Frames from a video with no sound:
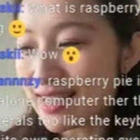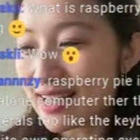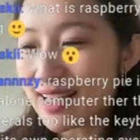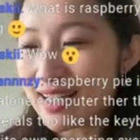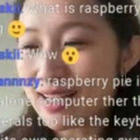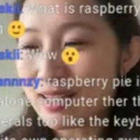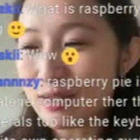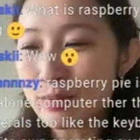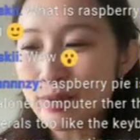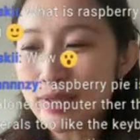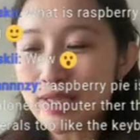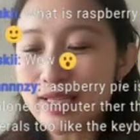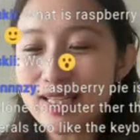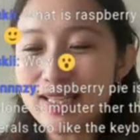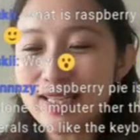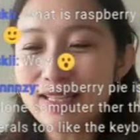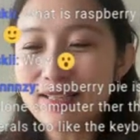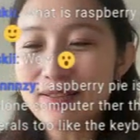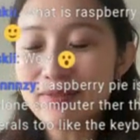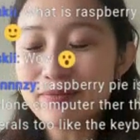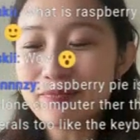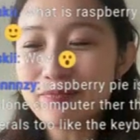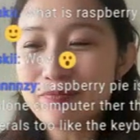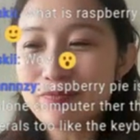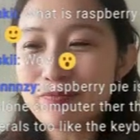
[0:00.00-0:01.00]
that we
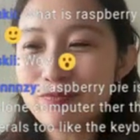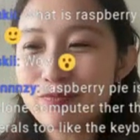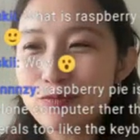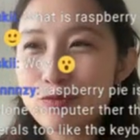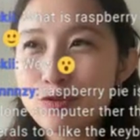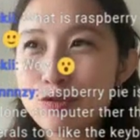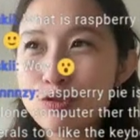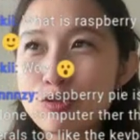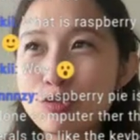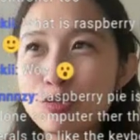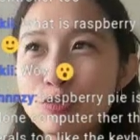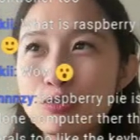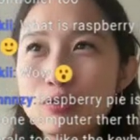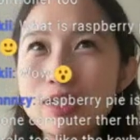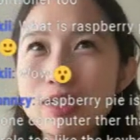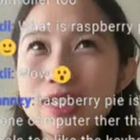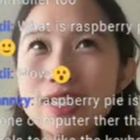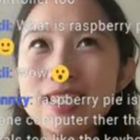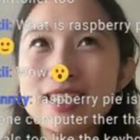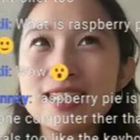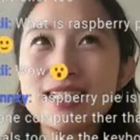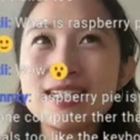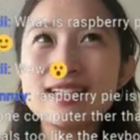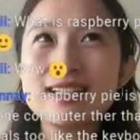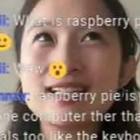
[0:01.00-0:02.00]
do
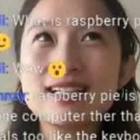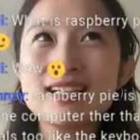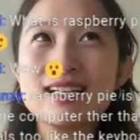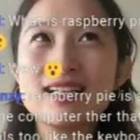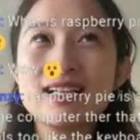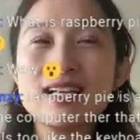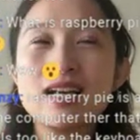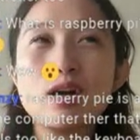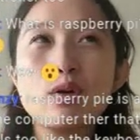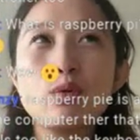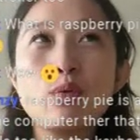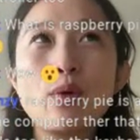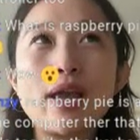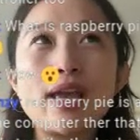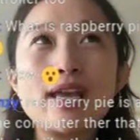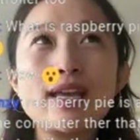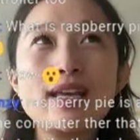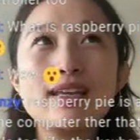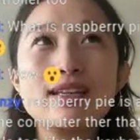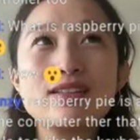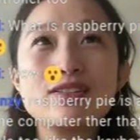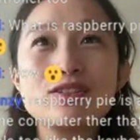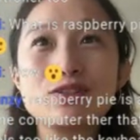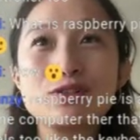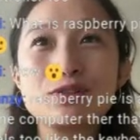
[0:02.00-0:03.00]
need a
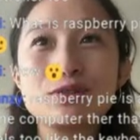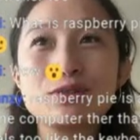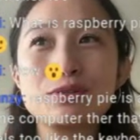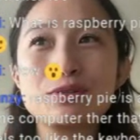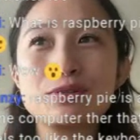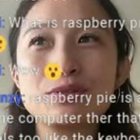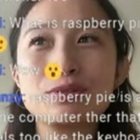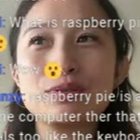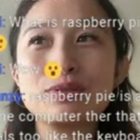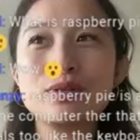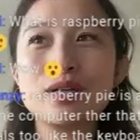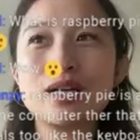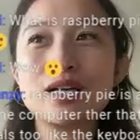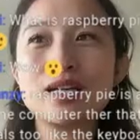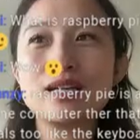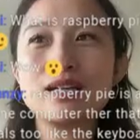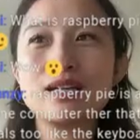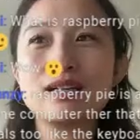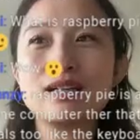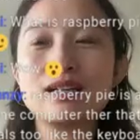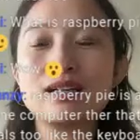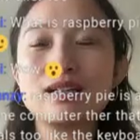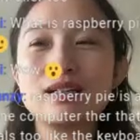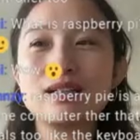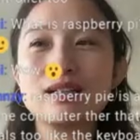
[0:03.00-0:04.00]
way to
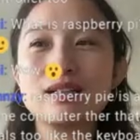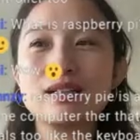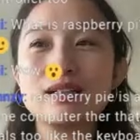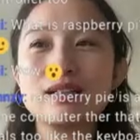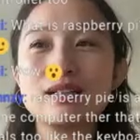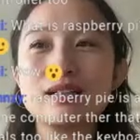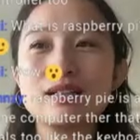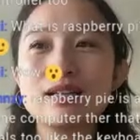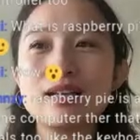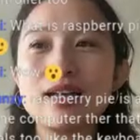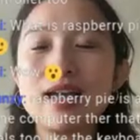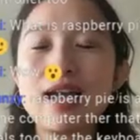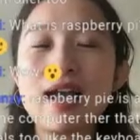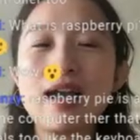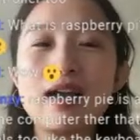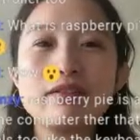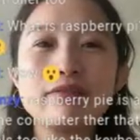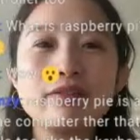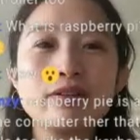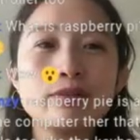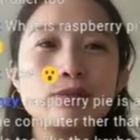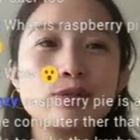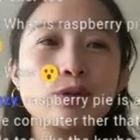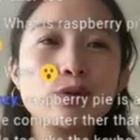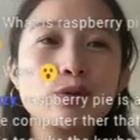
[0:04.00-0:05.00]
have
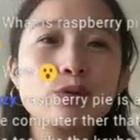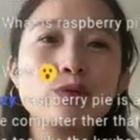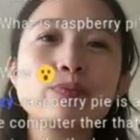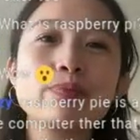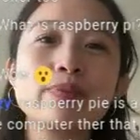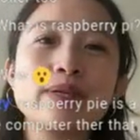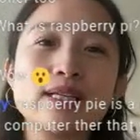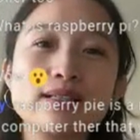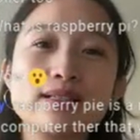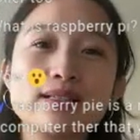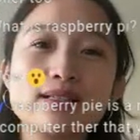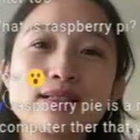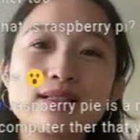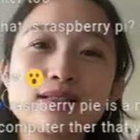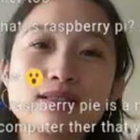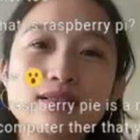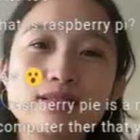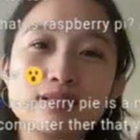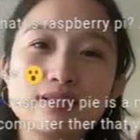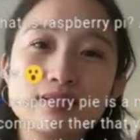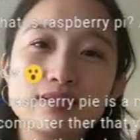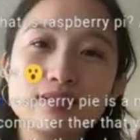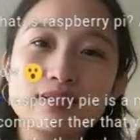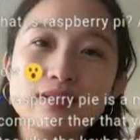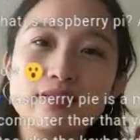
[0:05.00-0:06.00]
our own piece
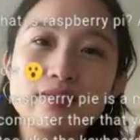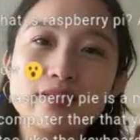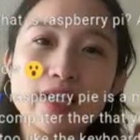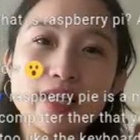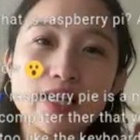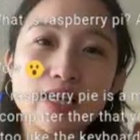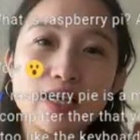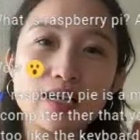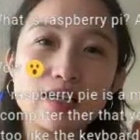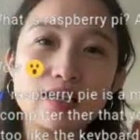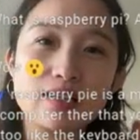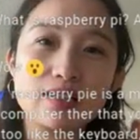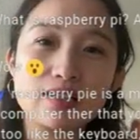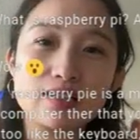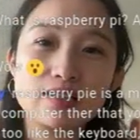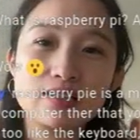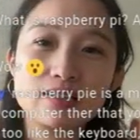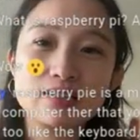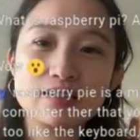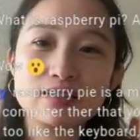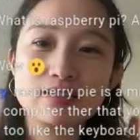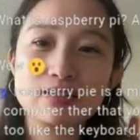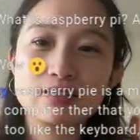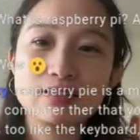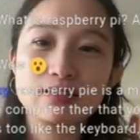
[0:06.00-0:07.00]
of AI,
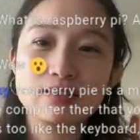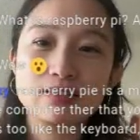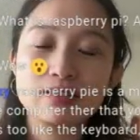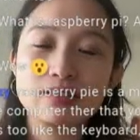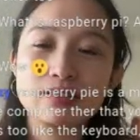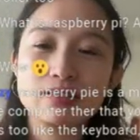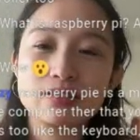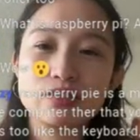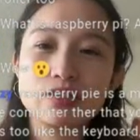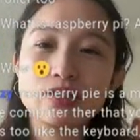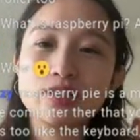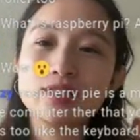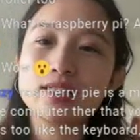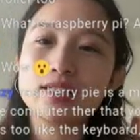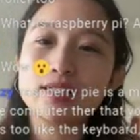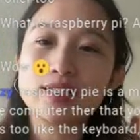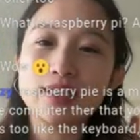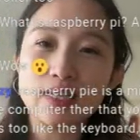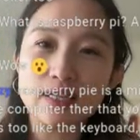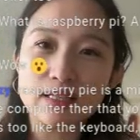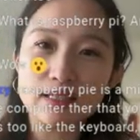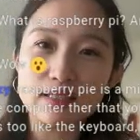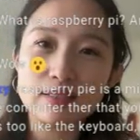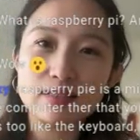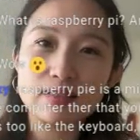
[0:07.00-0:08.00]
just in
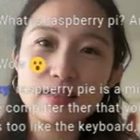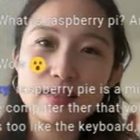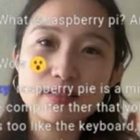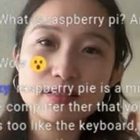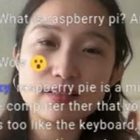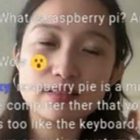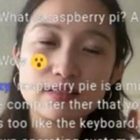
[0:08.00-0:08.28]
case,